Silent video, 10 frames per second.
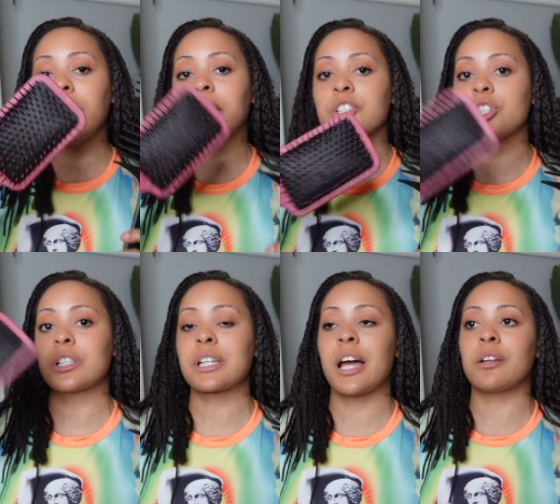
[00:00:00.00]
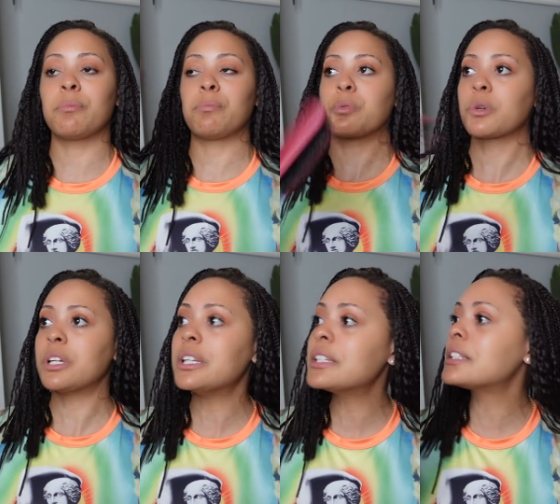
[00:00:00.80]
it just kind of
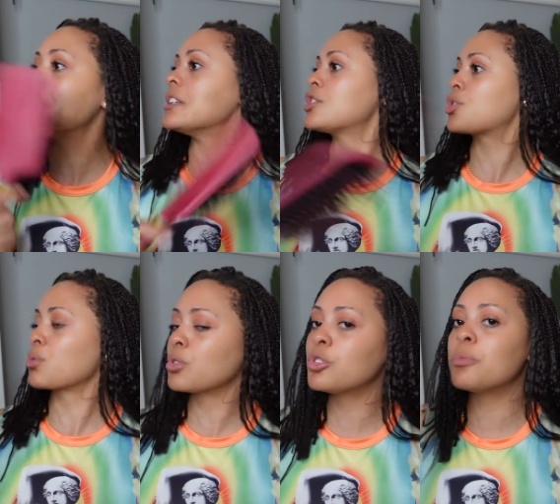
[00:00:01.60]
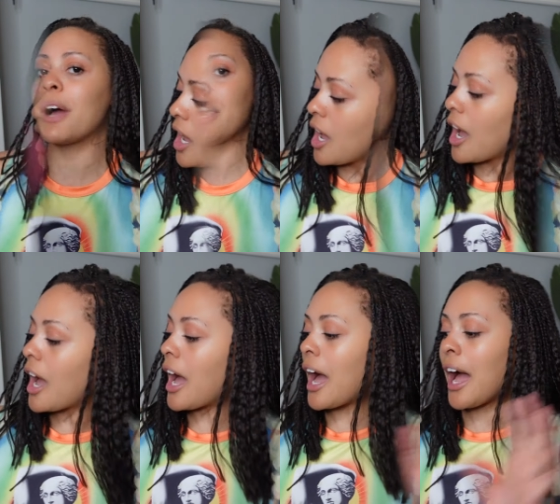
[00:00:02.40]
breezes through my hair.